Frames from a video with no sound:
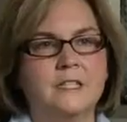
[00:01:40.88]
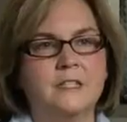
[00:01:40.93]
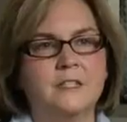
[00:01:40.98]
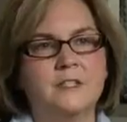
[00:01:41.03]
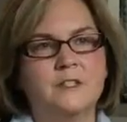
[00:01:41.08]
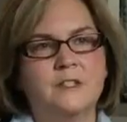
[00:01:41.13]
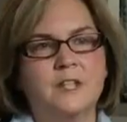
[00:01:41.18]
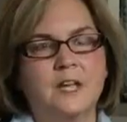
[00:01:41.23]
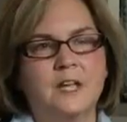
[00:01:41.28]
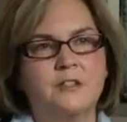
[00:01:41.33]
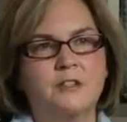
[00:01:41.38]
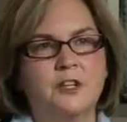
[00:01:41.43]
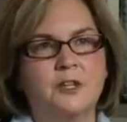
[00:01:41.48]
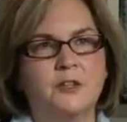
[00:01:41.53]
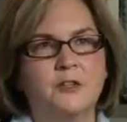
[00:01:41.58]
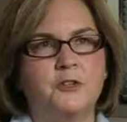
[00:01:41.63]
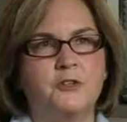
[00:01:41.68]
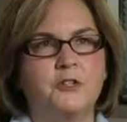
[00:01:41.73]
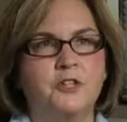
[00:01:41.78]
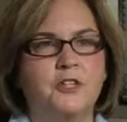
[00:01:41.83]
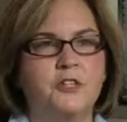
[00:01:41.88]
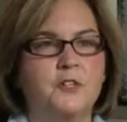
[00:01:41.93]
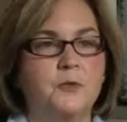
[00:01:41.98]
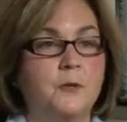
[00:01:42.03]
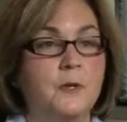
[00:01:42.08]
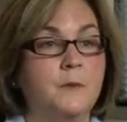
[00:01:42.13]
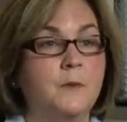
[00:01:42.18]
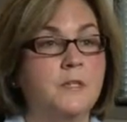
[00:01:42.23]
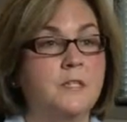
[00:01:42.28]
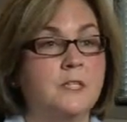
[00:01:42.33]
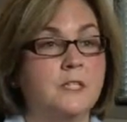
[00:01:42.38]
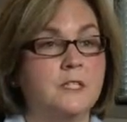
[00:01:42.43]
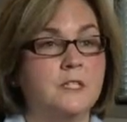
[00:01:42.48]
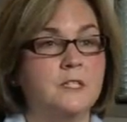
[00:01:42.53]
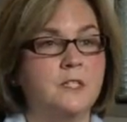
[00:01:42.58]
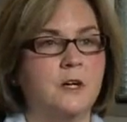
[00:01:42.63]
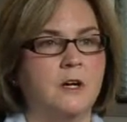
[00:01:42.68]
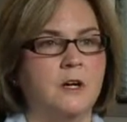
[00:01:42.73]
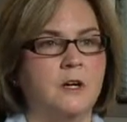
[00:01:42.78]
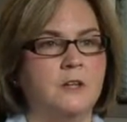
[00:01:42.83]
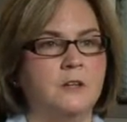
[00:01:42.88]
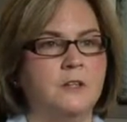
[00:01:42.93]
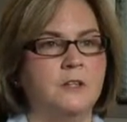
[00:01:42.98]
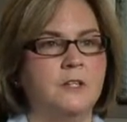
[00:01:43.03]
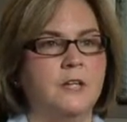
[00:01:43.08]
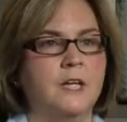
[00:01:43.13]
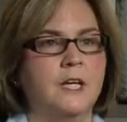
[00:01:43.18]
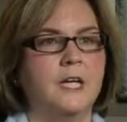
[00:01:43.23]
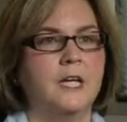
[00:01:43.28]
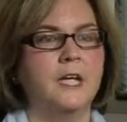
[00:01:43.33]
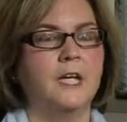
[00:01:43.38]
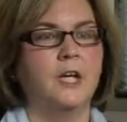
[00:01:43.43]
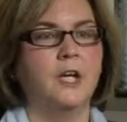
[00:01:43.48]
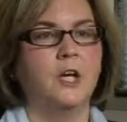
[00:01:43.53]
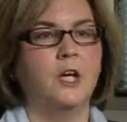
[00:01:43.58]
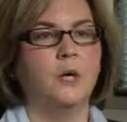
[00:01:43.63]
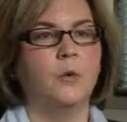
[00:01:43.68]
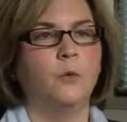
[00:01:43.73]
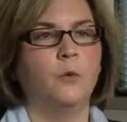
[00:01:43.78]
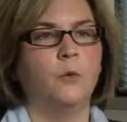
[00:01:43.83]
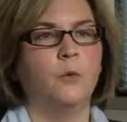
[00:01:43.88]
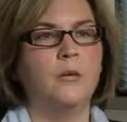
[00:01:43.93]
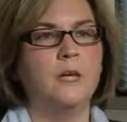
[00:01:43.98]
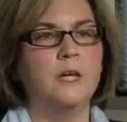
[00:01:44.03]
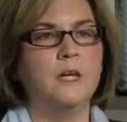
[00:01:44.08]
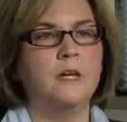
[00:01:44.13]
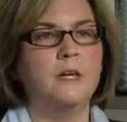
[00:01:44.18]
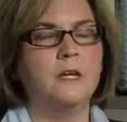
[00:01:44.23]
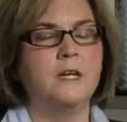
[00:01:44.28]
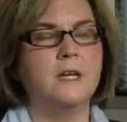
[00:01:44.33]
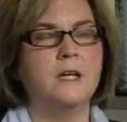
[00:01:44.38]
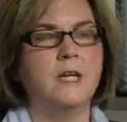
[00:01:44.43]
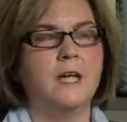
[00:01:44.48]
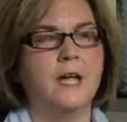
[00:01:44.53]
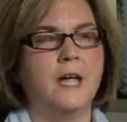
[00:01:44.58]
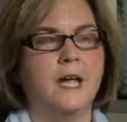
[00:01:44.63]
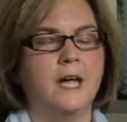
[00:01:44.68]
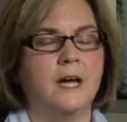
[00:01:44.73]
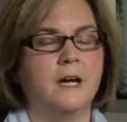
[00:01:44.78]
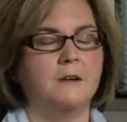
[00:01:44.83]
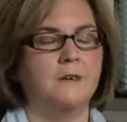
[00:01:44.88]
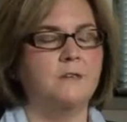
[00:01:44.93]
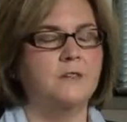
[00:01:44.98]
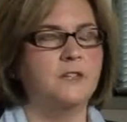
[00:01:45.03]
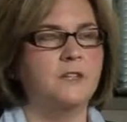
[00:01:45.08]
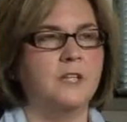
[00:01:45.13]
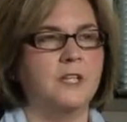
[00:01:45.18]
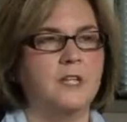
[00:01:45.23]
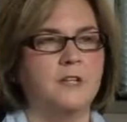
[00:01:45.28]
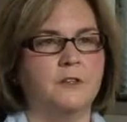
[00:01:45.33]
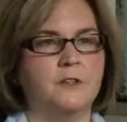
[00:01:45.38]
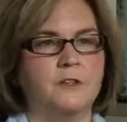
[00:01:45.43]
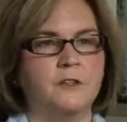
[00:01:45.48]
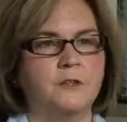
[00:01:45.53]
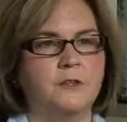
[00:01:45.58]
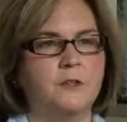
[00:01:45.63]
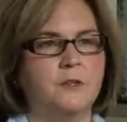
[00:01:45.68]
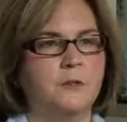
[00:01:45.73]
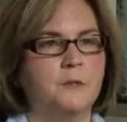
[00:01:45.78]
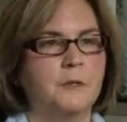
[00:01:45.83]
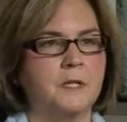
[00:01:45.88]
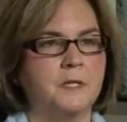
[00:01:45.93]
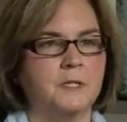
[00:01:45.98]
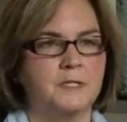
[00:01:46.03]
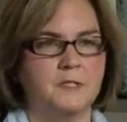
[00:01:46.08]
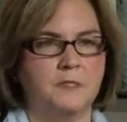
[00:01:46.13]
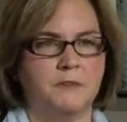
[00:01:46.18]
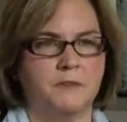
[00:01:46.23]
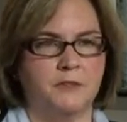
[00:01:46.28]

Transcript: Since Sage Intergy Suite was installed, we have seen tremendous